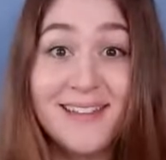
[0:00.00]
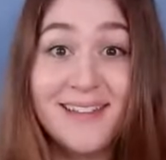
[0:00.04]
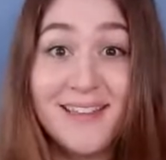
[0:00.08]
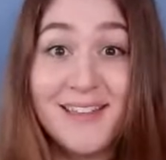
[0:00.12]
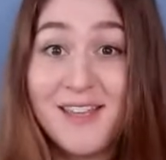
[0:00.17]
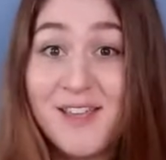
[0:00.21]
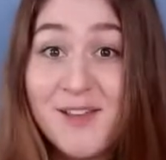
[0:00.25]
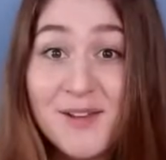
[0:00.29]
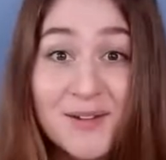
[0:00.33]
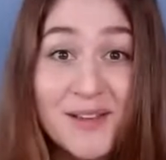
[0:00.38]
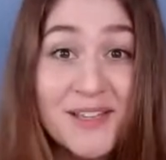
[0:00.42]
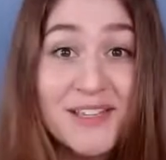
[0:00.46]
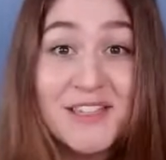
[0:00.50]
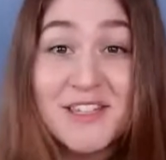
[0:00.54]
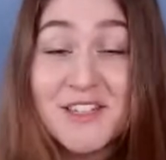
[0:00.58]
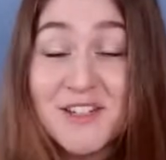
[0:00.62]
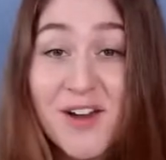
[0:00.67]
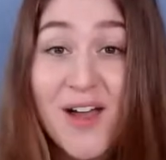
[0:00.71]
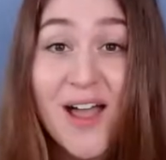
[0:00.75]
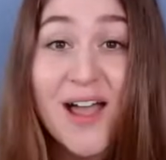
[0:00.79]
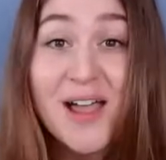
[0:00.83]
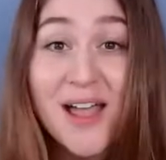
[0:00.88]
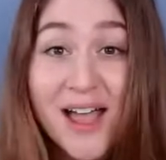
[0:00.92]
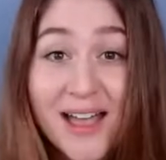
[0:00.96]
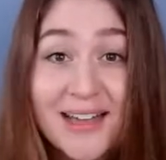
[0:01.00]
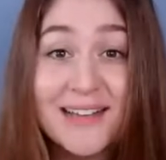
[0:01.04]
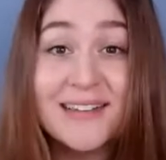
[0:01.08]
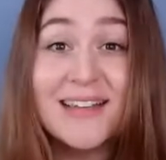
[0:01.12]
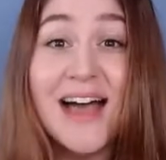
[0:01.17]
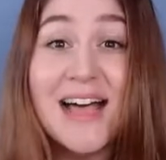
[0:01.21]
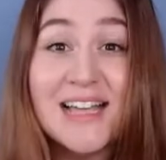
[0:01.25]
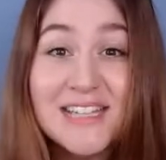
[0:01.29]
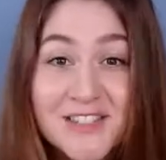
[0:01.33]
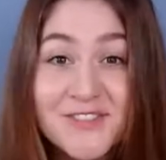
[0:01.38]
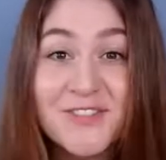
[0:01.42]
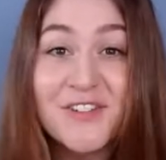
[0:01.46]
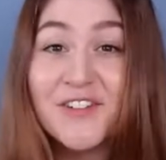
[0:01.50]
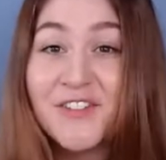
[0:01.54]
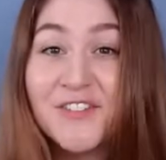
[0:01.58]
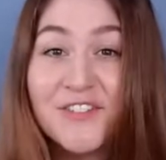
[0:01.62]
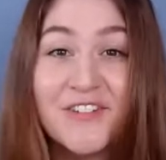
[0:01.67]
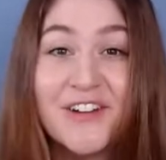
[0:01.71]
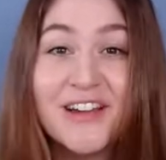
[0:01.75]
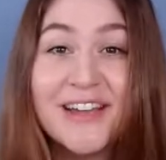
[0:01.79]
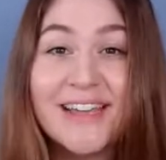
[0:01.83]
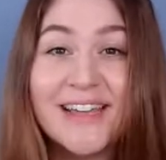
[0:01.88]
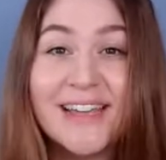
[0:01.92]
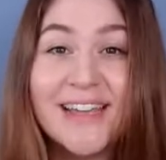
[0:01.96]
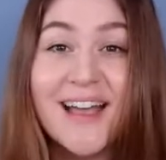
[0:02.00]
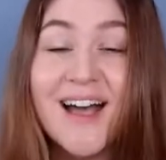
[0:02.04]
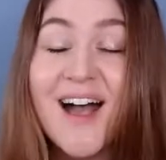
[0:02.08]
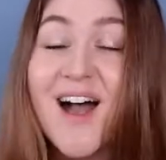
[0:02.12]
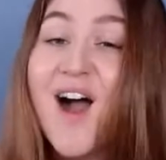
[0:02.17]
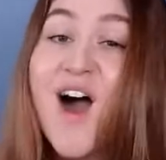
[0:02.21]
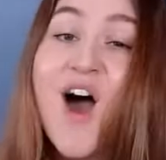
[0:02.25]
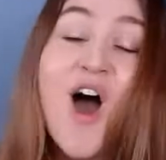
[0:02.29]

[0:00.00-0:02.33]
You can try a class for free.